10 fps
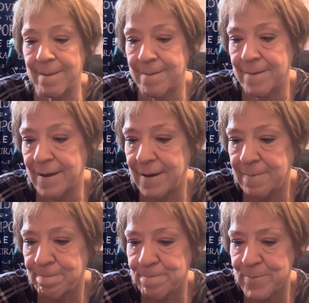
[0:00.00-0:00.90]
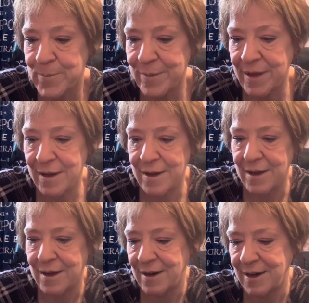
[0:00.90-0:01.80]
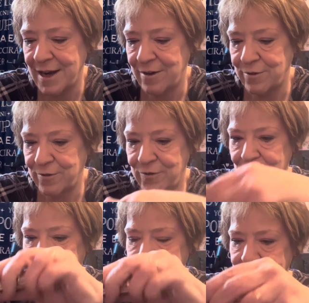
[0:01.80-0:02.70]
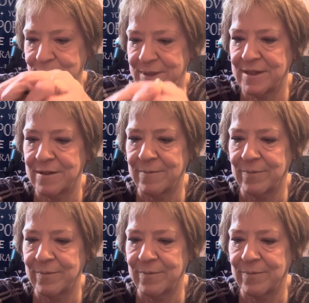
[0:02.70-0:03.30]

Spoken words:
Okay. Now for lips,